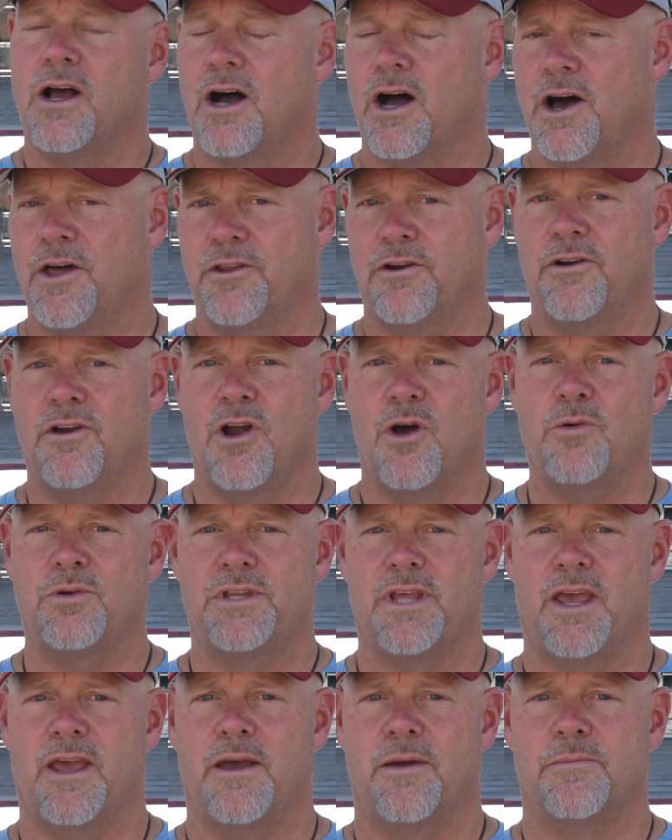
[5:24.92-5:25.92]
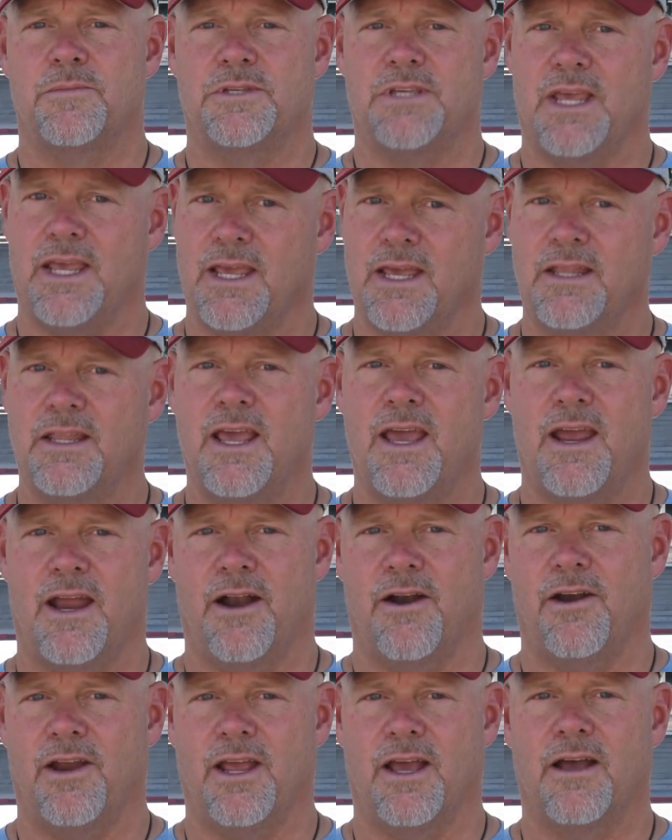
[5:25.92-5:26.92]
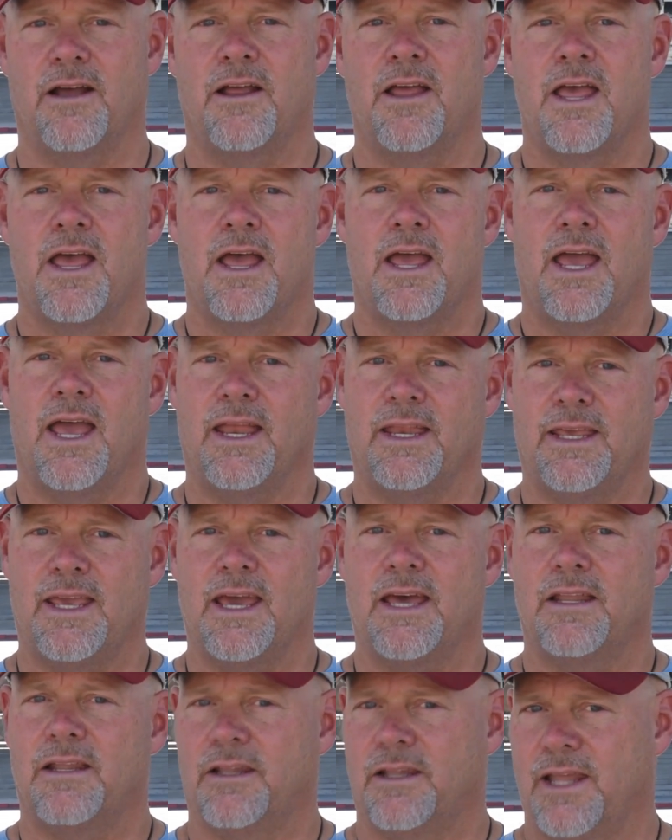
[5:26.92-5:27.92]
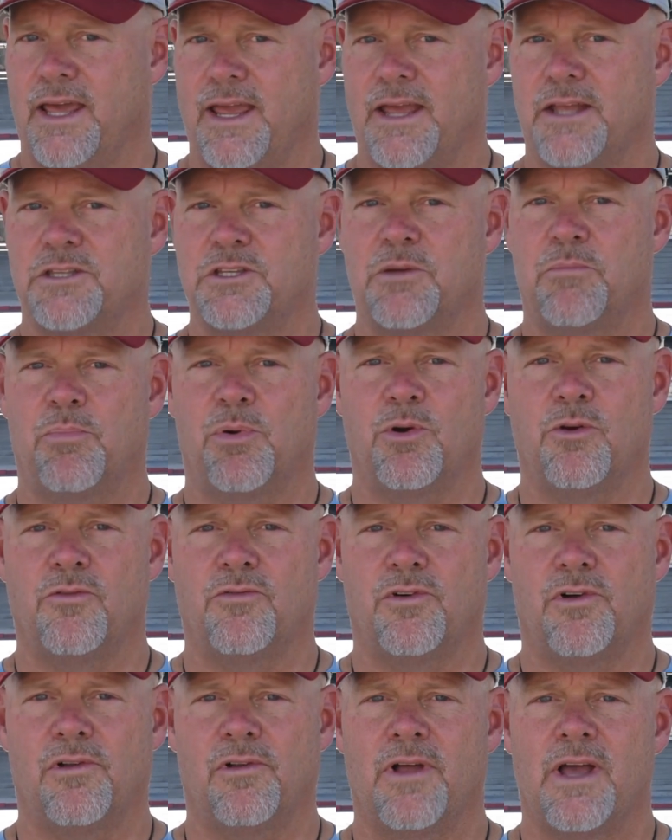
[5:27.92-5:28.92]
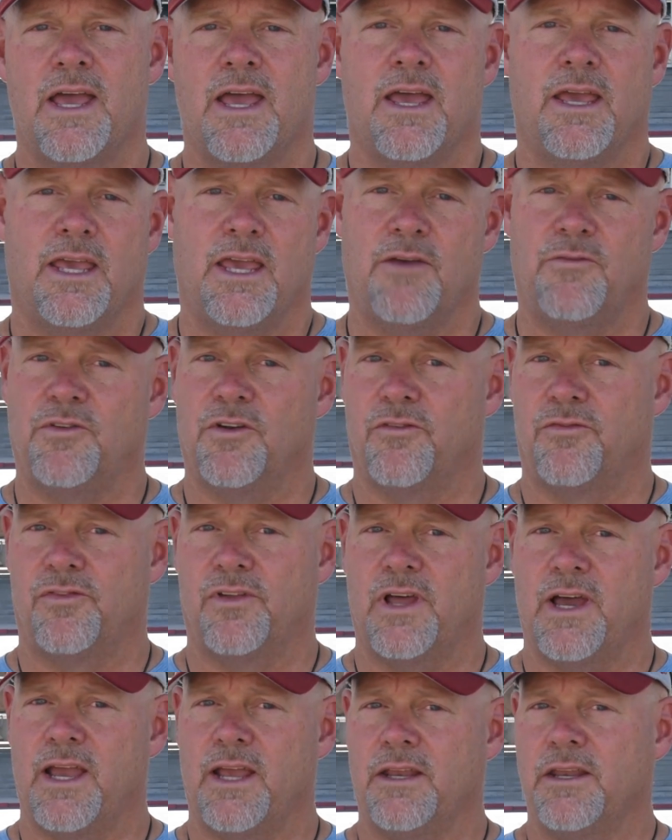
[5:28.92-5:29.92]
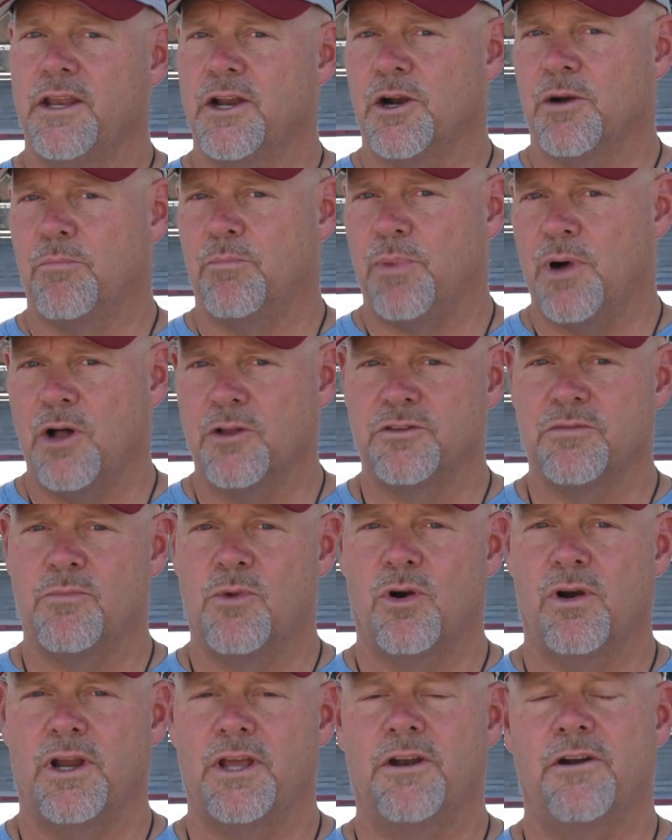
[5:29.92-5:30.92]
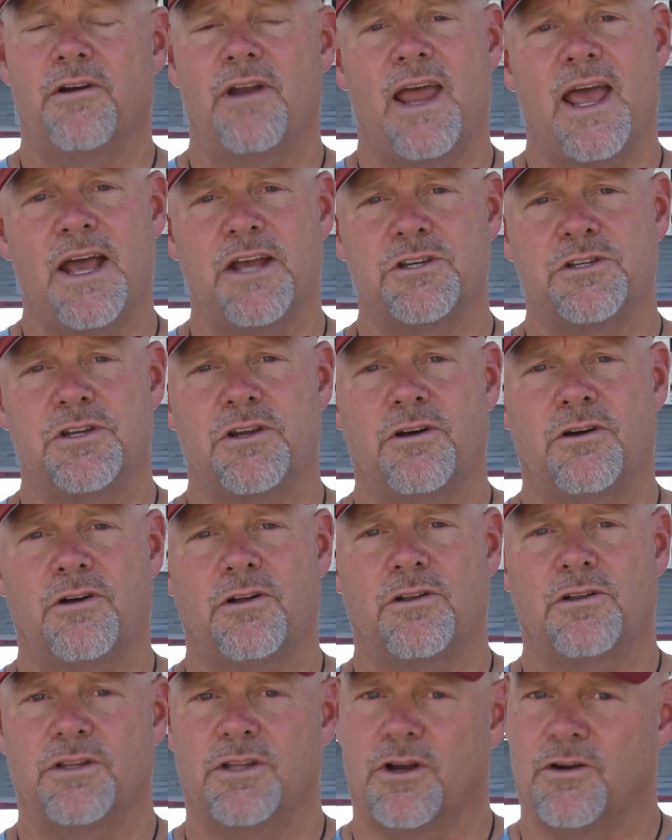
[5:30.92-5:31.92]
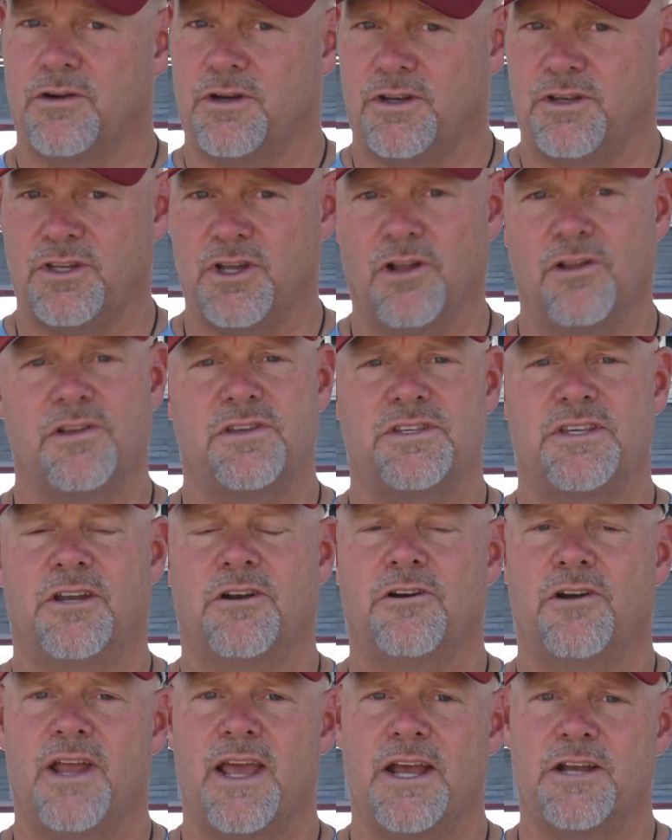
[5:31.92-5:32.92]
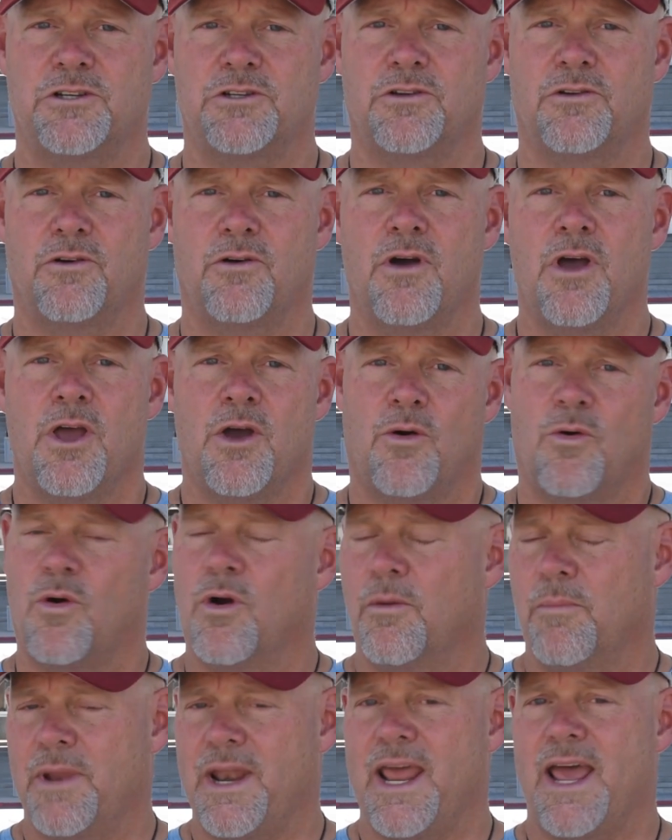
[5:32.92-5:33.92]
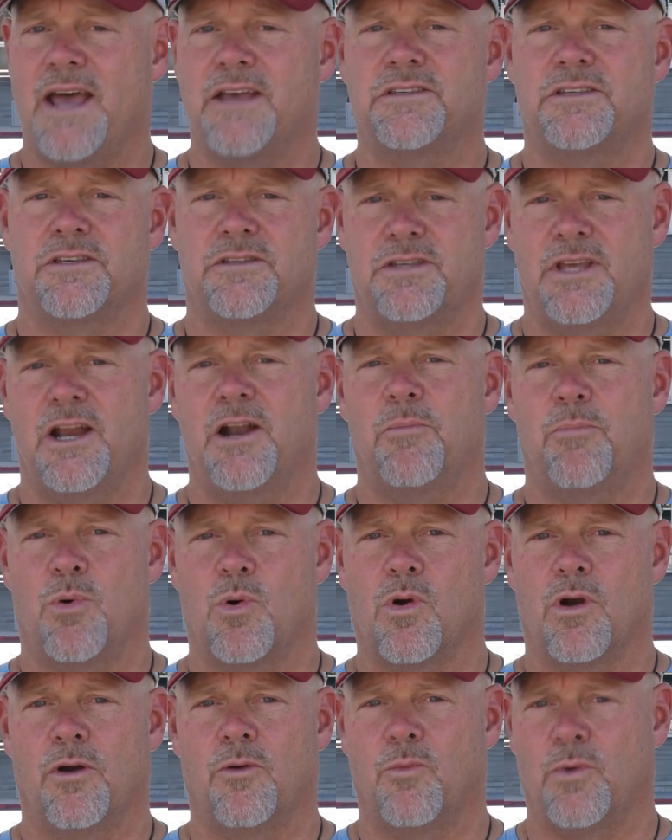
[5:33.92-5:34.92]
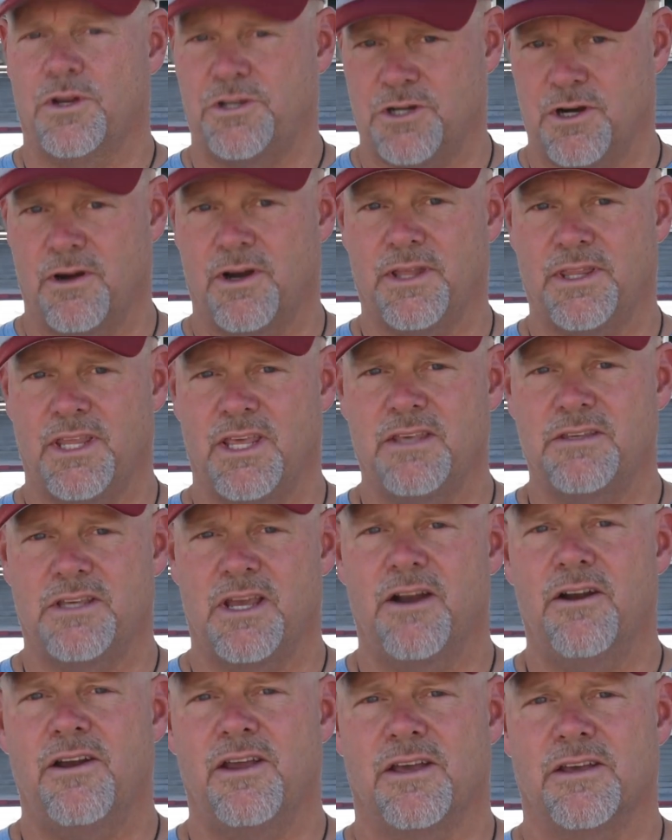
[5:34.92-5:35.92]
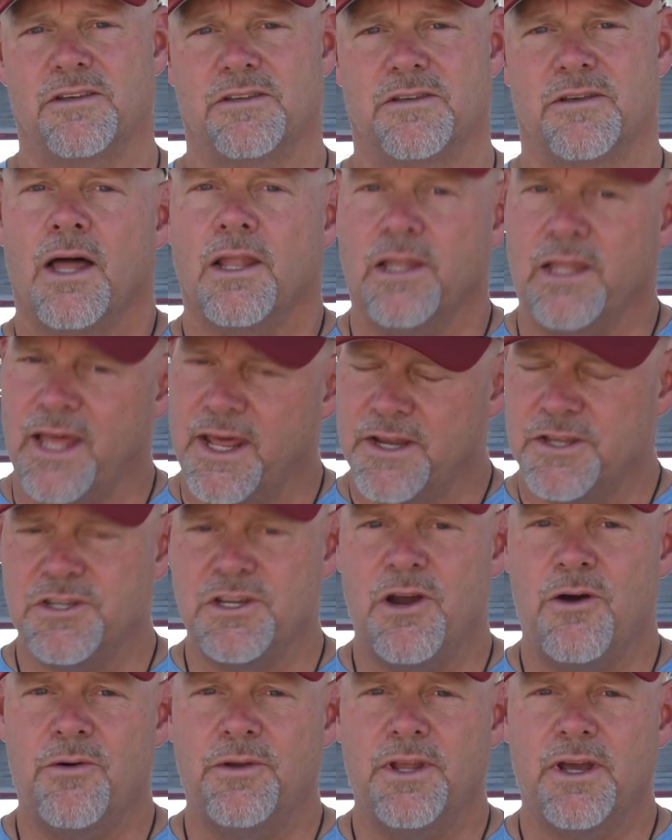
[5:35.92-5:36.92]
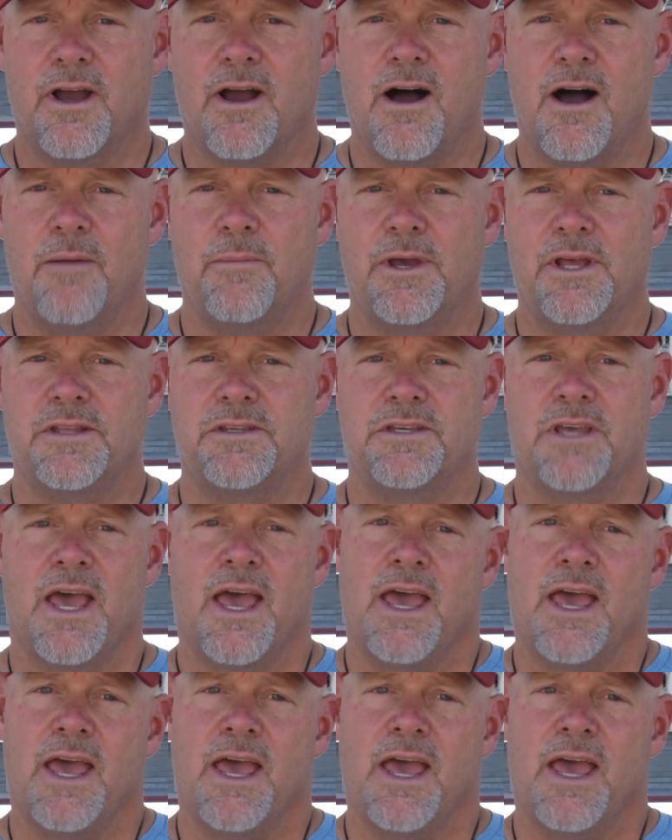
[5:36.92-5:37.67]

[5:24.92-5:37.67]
other NOTAMs in the area and get LAANC approval if you're flying near Baltimore International or Dulles International or Manassas Airport, which are in these areas. Let us know in the comments